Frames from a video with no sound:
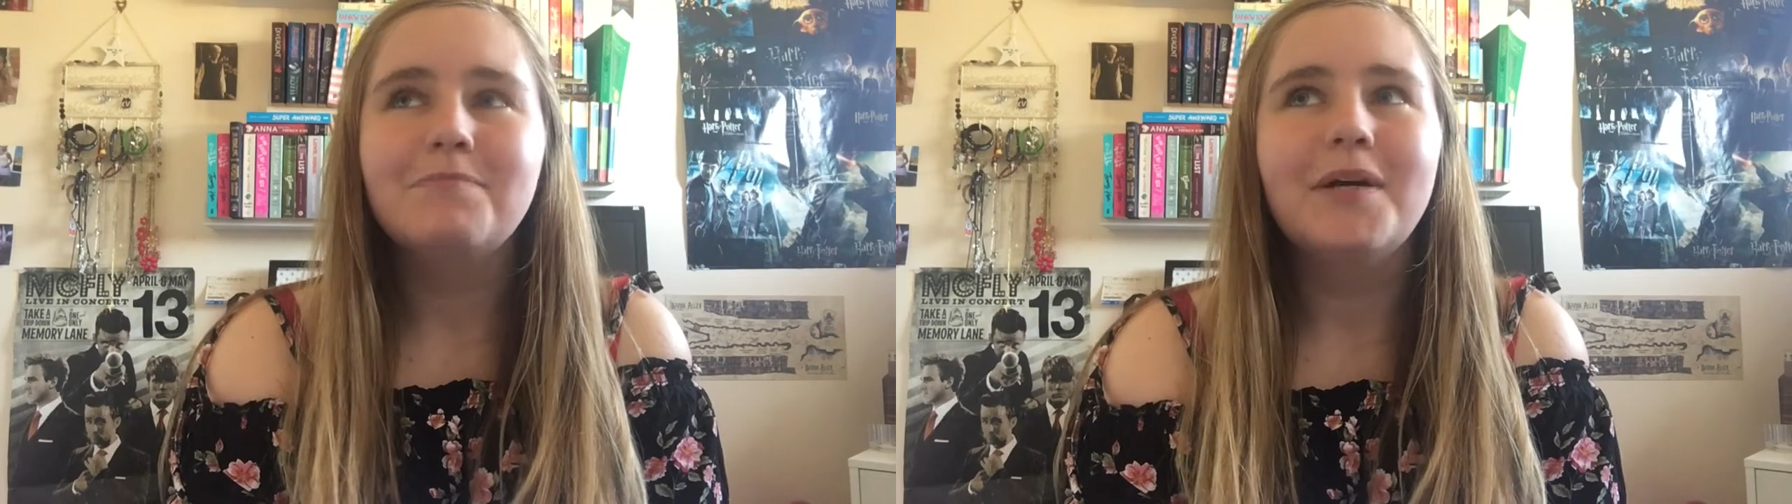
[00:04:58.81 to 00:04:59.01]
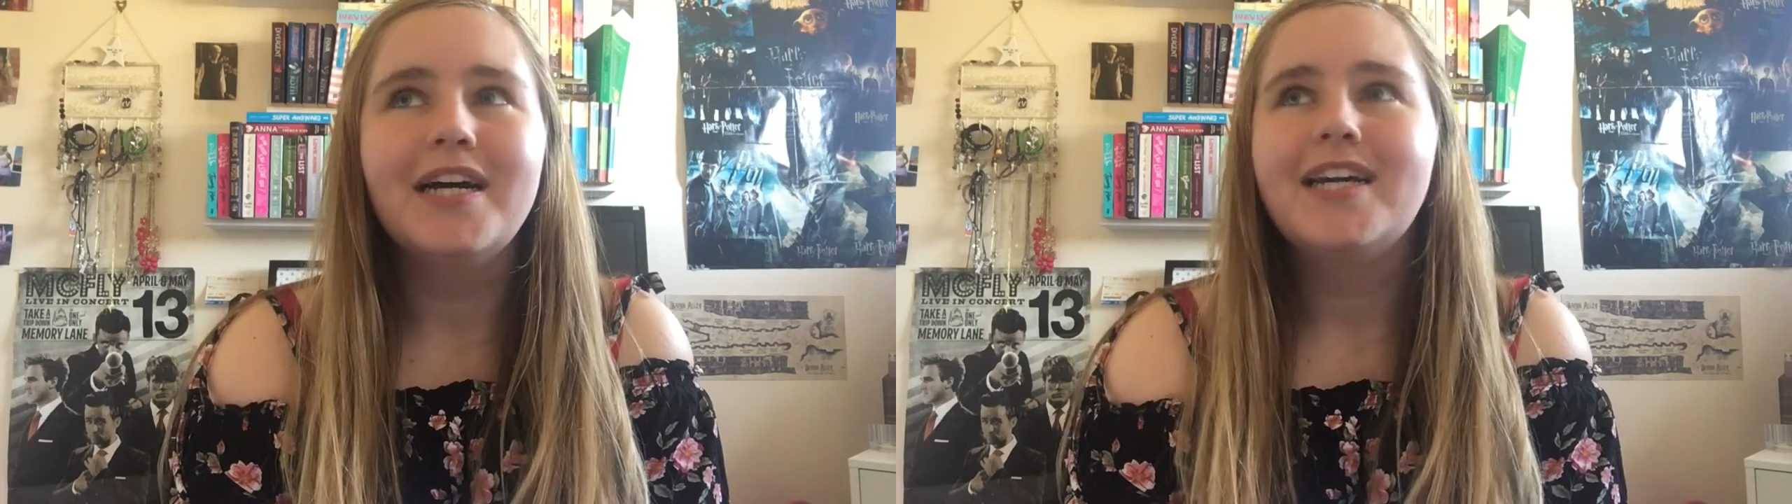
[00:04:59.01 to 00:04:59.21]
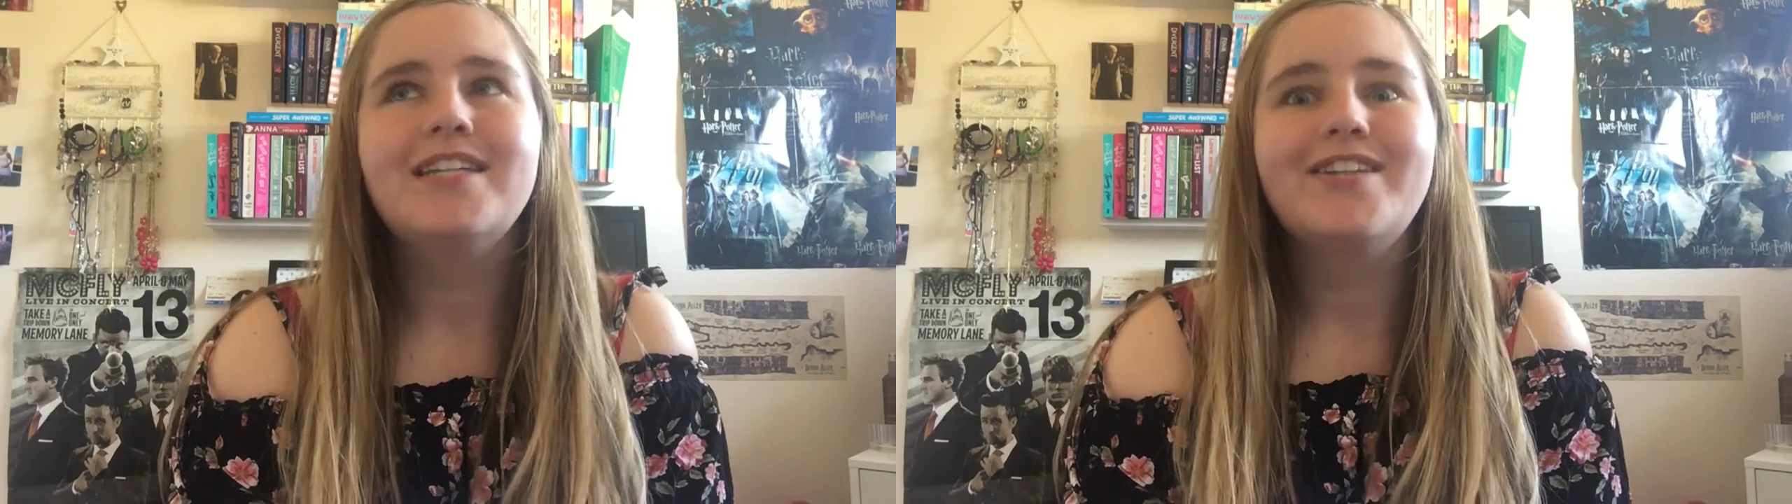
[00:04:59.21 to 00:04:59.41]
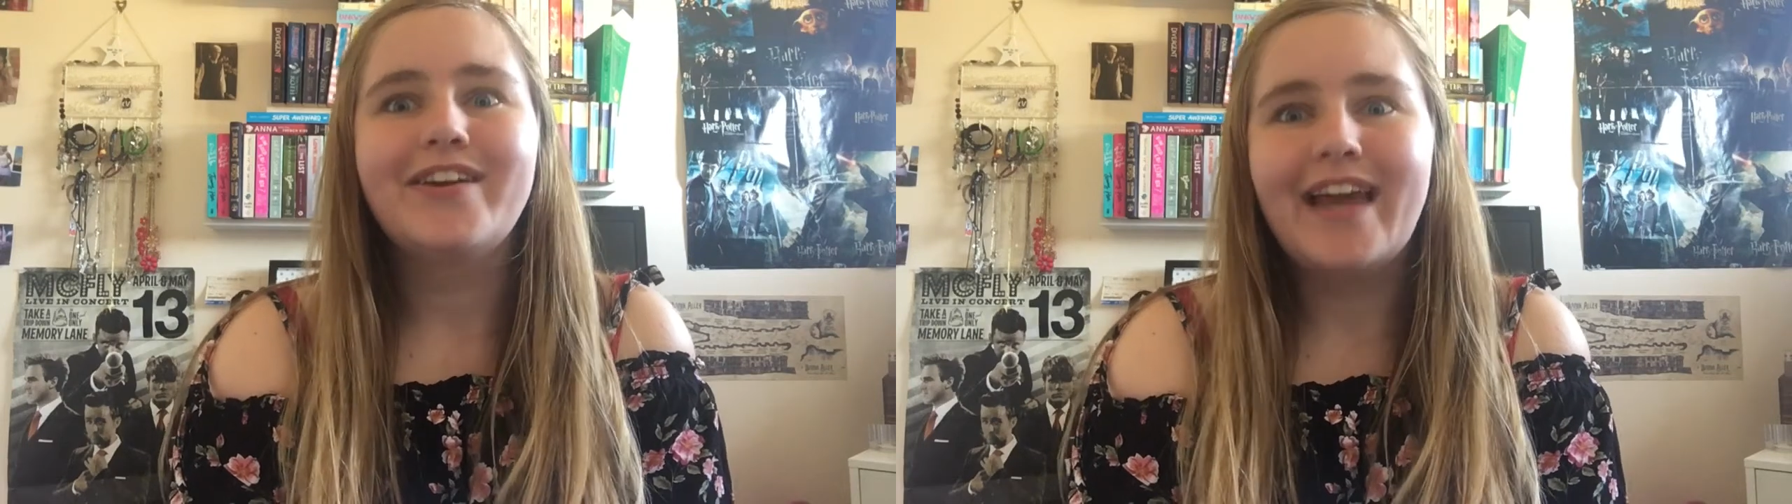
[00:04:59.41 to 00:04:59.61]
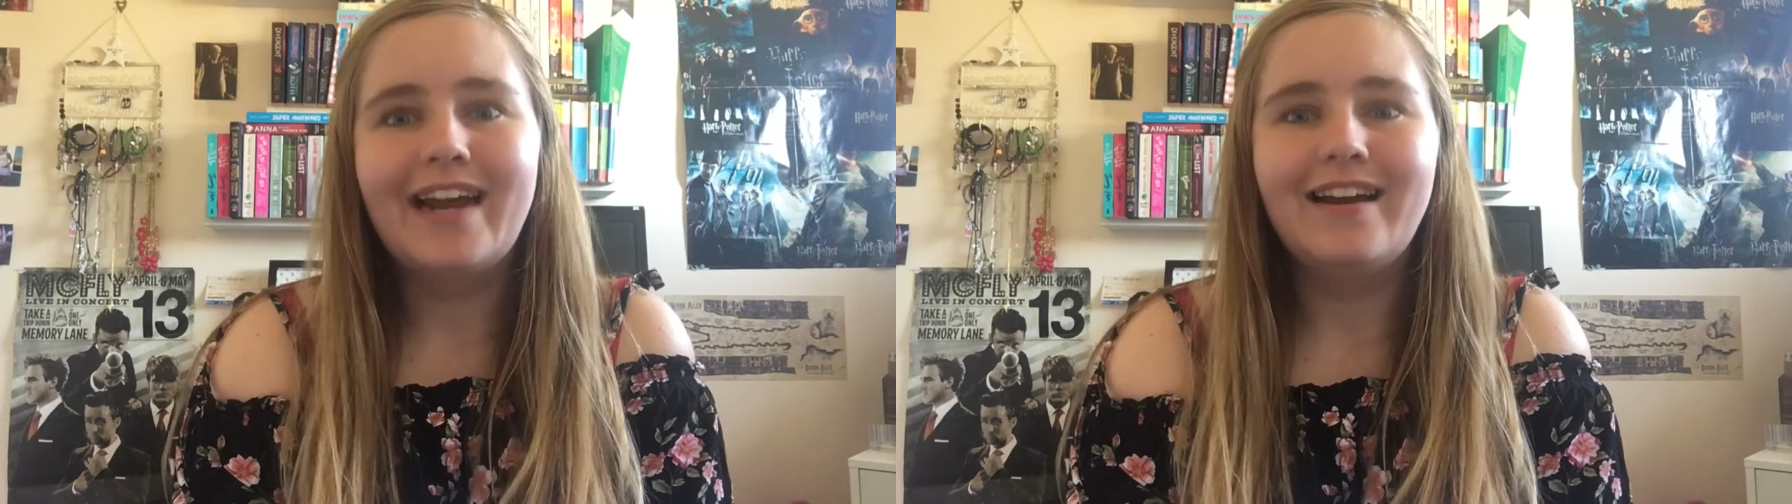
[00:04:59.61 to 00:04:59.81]
but it's
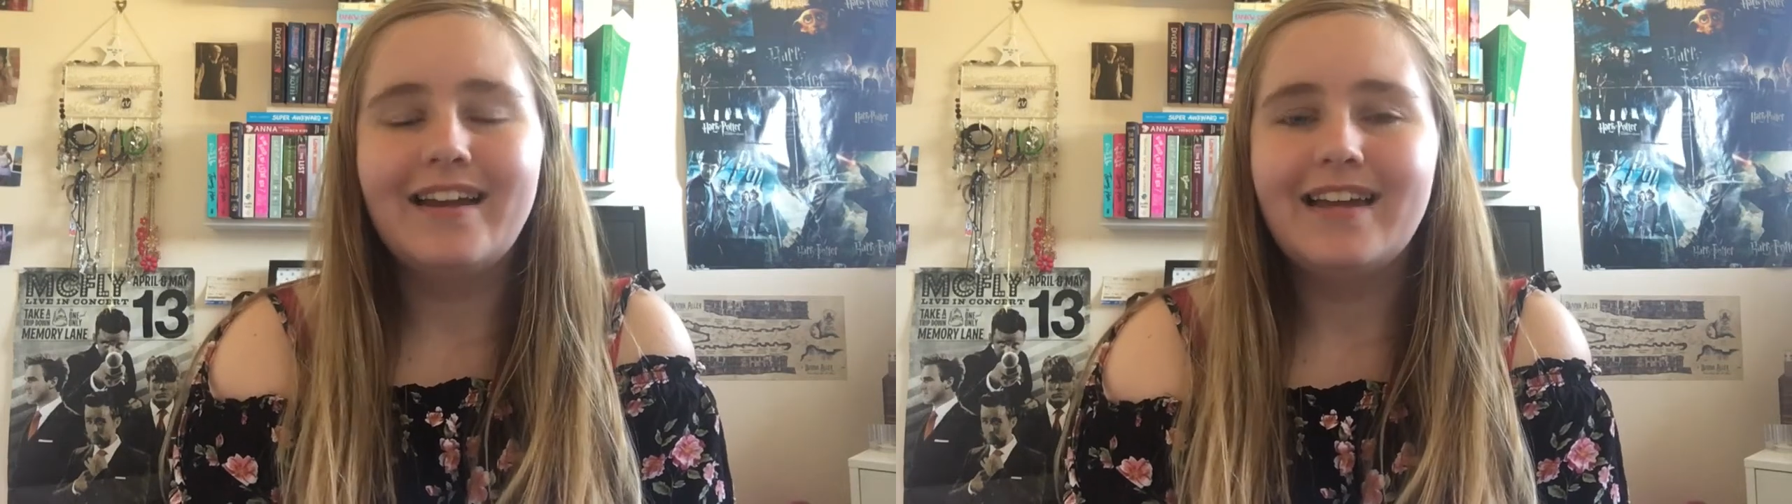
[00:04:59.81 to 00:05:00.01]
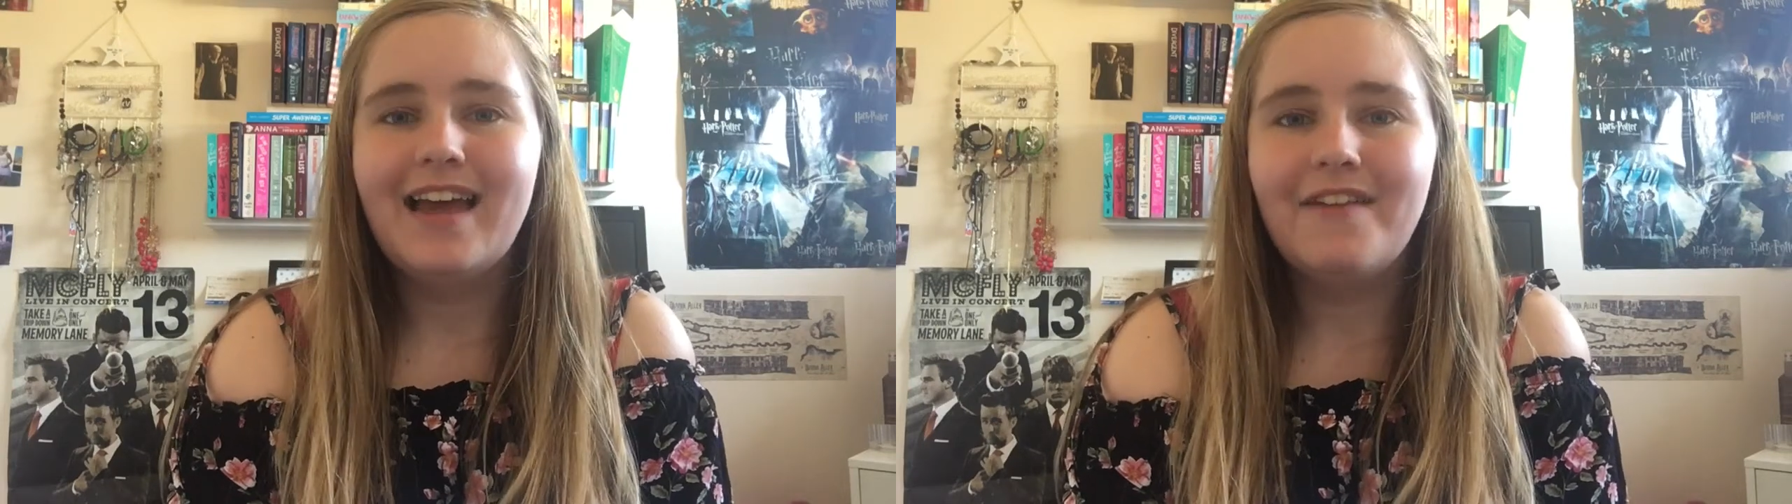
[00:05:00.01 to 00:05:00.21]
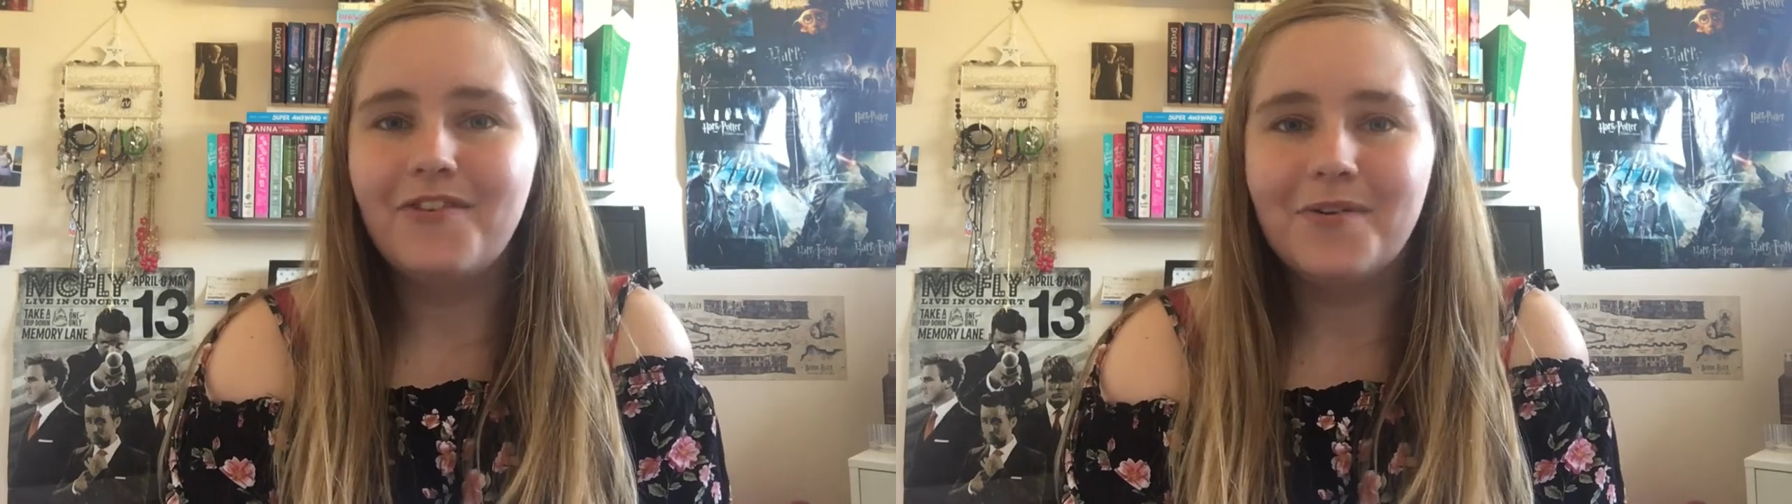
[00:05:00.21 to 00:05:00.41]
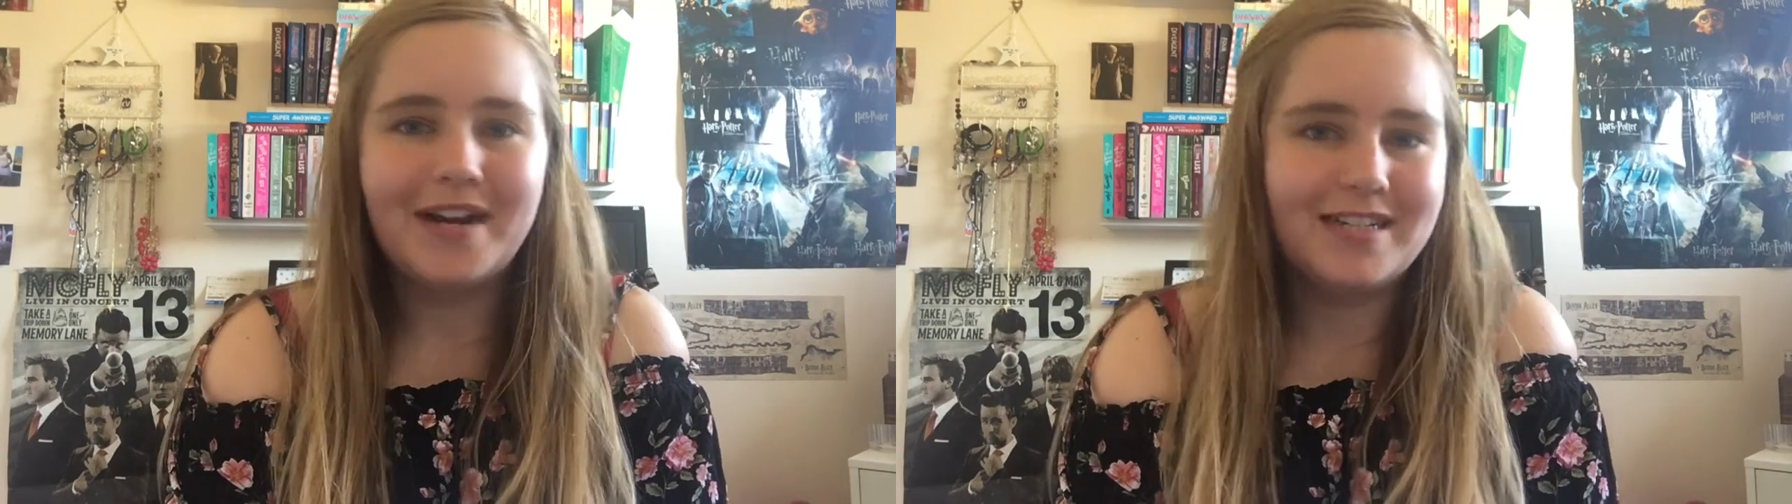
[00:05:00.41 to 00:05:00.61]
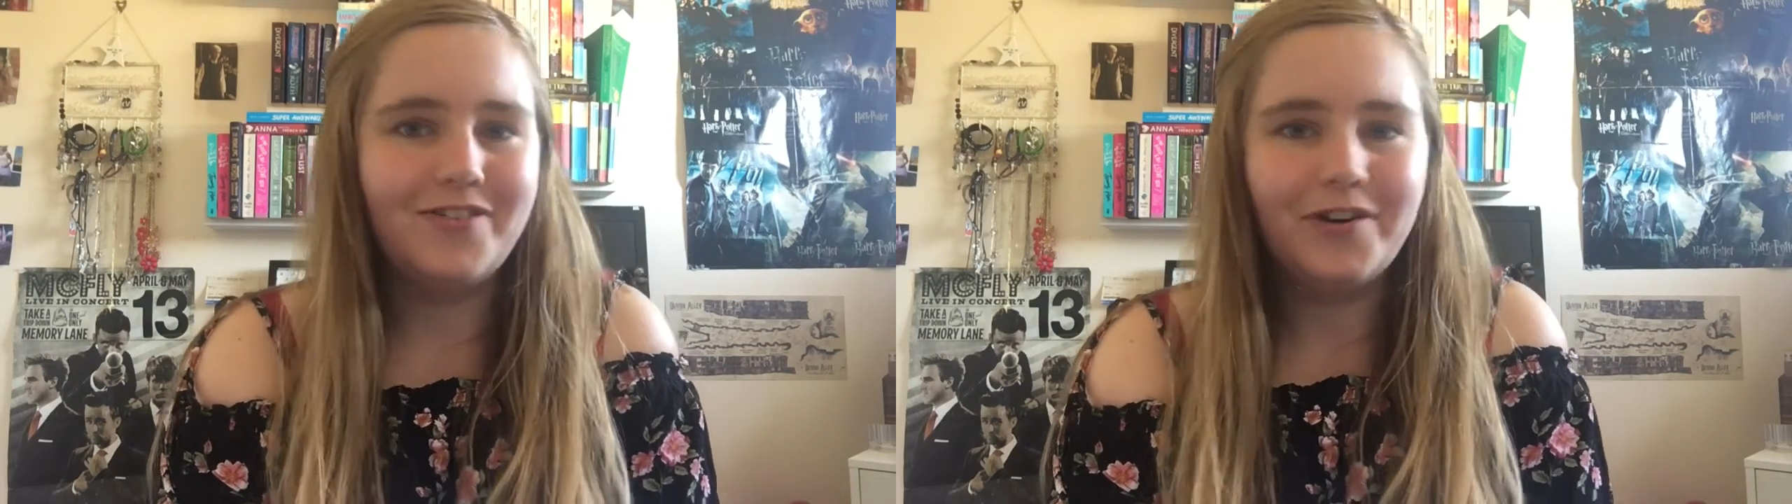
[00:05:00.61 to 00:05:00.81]
okay, like everyone
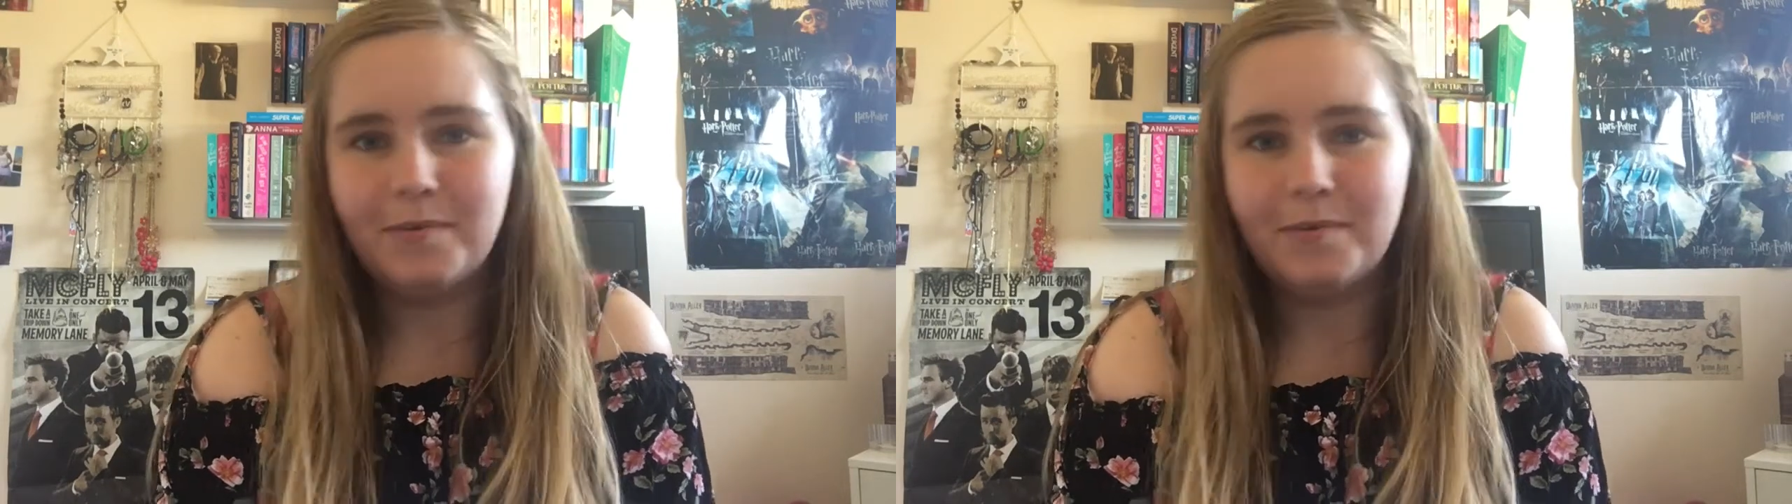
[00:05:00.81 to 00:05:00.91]
has their own